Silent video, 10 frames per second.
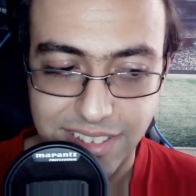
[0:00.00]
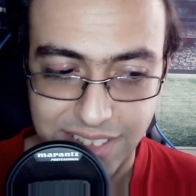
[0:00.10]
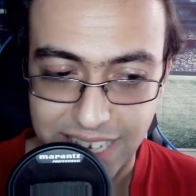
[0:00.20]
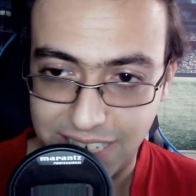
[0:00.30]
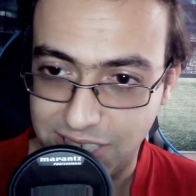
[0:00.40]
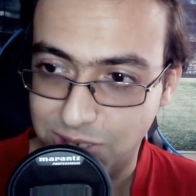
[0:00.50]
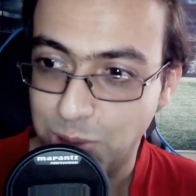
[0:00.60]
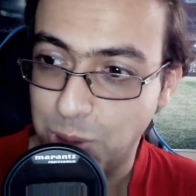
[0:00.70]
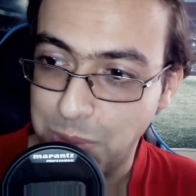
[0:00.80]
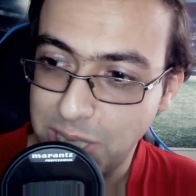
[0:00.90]
that I
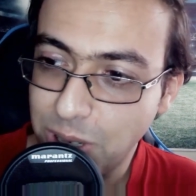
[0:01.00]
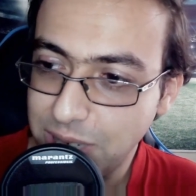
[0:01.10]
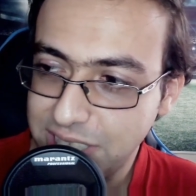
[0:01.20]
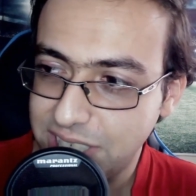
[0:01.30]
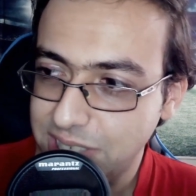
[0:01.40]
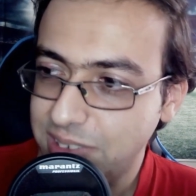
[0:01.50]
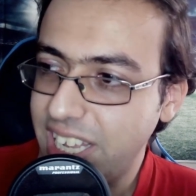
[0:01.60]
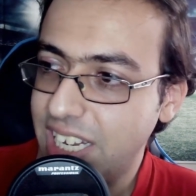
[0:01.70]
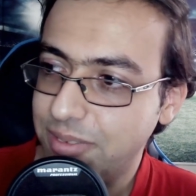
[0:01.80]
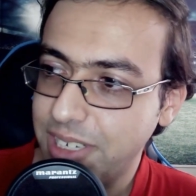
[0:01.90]
will be going to
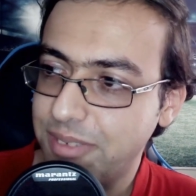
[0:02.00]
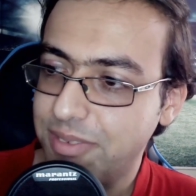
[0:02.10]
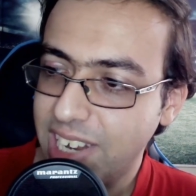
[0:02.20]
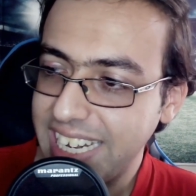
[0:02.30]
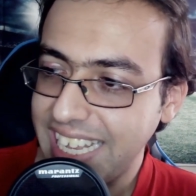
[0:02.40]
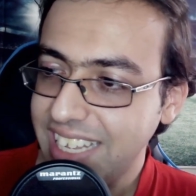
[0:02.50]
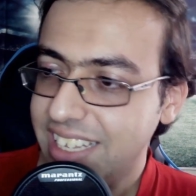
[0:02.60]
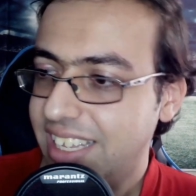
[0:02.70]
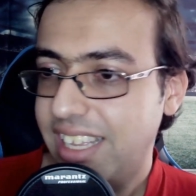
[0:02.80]
every Friday.